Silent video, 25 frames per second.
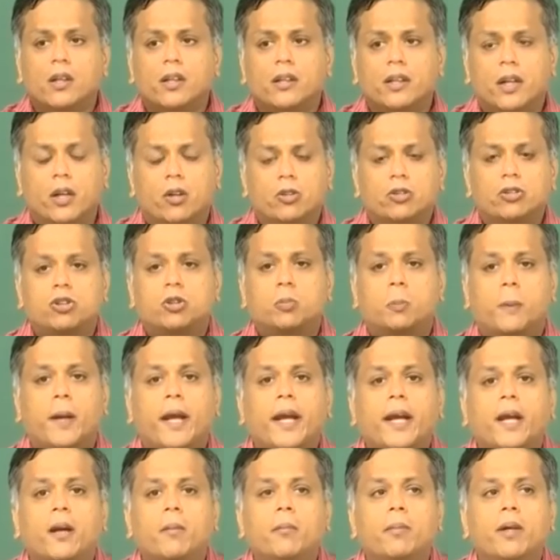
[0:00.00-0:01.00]
Now,
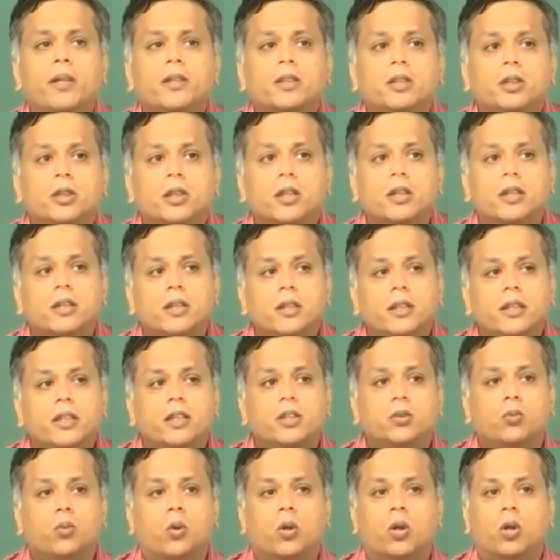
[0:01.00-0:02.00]
spray combustion
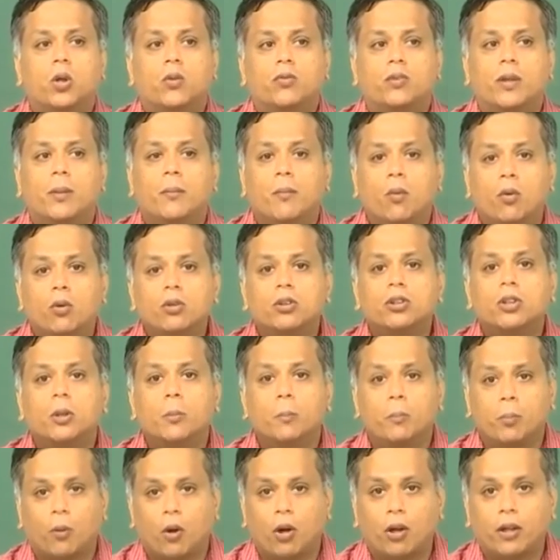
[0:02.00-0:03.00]
is one of the most
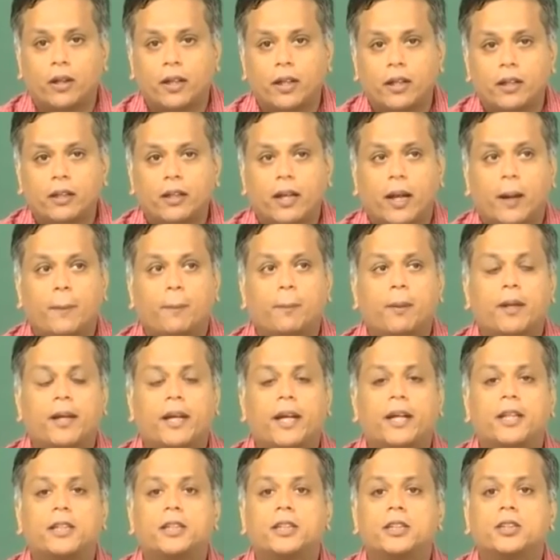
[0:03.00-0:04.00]
important
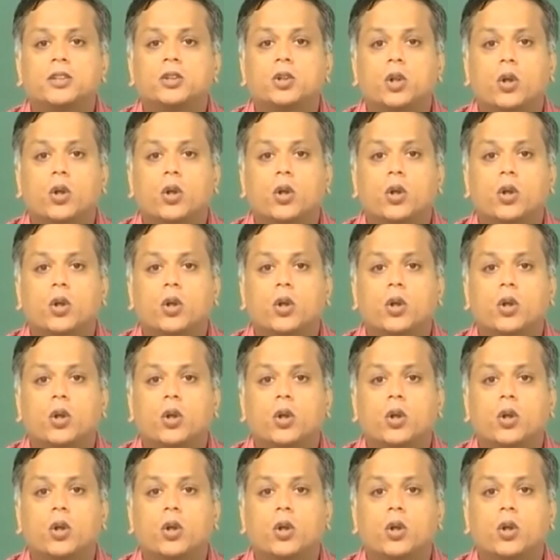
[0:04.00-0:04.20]
applications